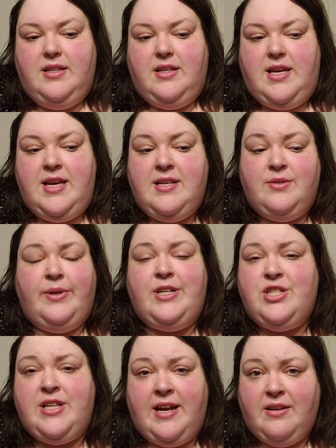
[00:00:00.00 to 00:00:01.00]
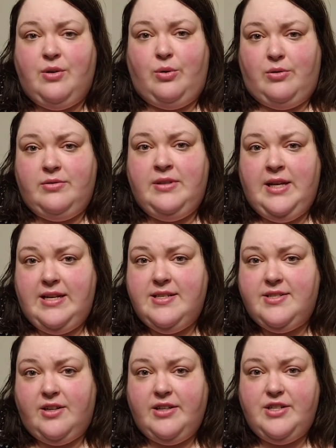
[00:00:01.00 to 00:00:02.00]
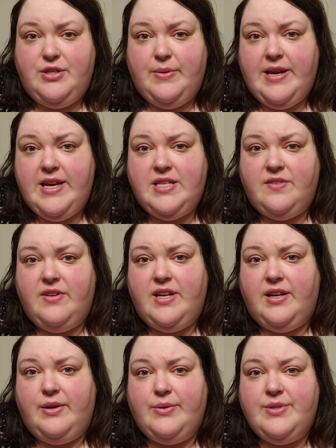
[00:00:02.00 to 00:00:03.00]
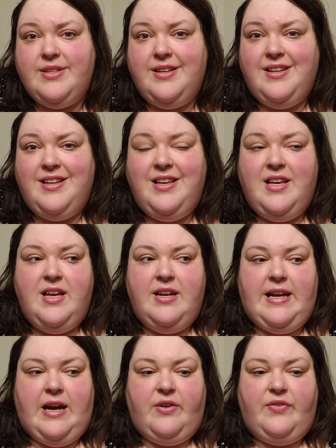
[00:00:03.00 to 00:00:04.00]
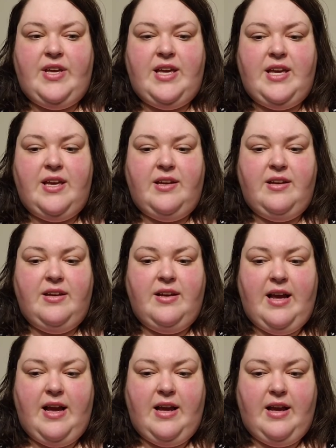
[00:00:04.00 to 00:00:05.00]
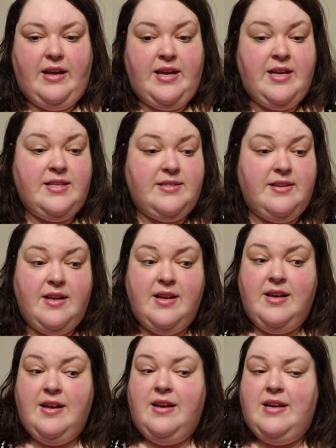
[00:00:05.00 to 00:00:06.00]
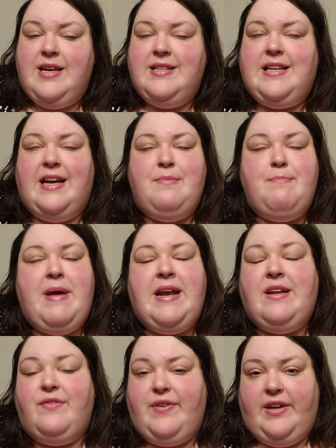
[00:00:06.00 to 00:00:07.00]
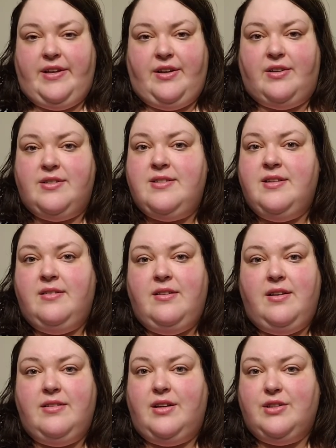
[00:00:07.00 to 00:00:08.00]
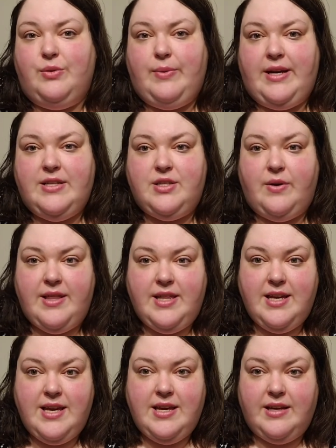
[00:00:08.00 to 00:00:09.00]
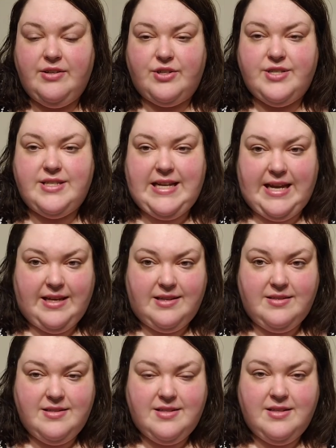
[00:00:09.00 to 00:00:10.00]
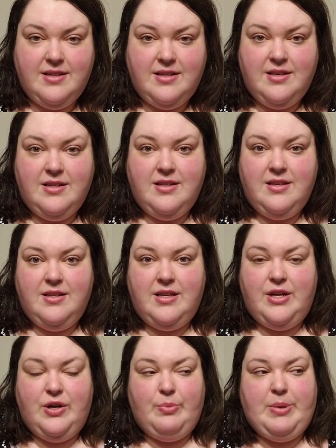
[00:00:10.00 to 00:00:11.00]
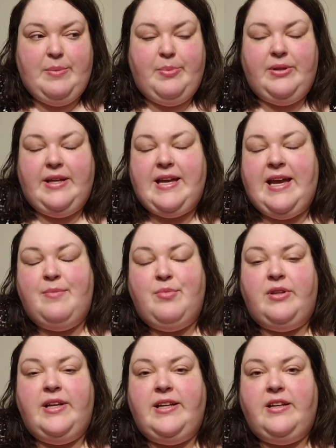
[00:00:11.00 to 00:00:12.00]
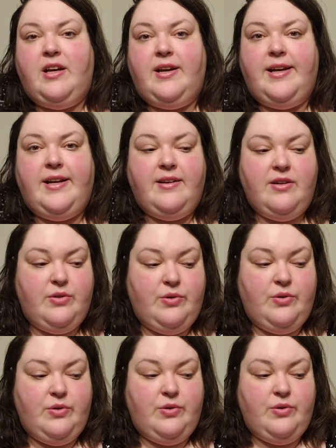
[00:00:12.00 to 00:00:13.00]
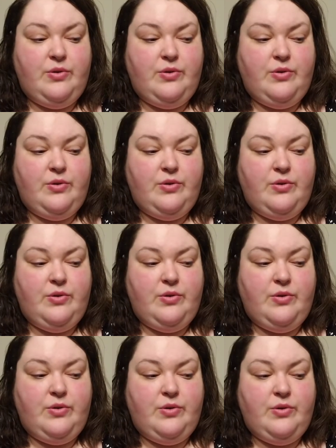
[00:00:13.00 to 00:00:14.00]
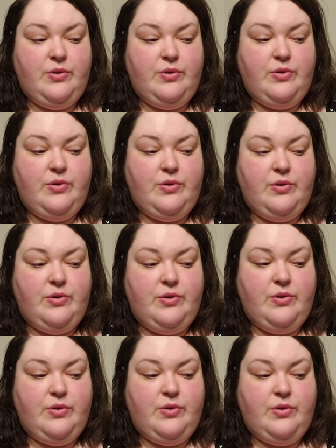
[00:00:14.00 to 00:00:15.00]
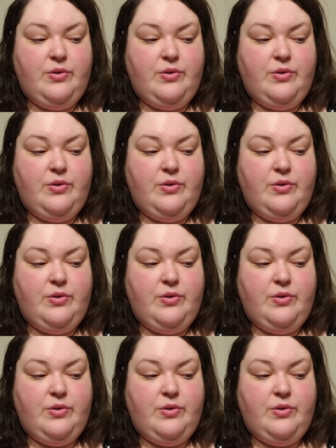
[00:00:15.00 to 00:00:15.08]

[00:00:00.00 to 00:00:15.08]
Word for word: he's reached the end goal and started doing his videos. Now, if he, uh, he's, he's had many failures along the way. So I think he understands, you know, people like Amberlynn and I. That was